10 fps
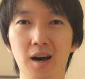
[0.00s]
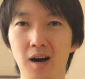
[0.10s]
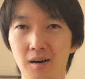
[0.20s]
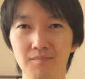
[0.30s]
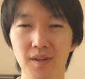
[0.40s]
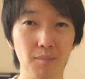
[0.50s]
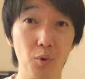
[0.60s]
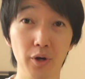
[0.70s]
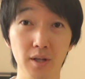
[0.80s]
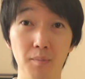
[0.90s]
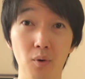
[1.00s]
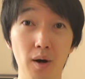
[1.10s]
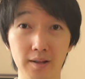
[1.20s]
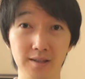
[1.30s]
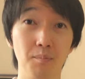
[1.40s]
avoidable
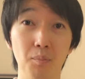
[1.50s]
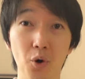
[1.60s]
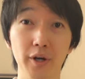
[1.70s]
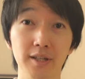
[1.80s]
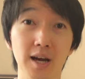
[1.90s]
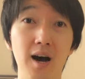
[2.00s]
at some point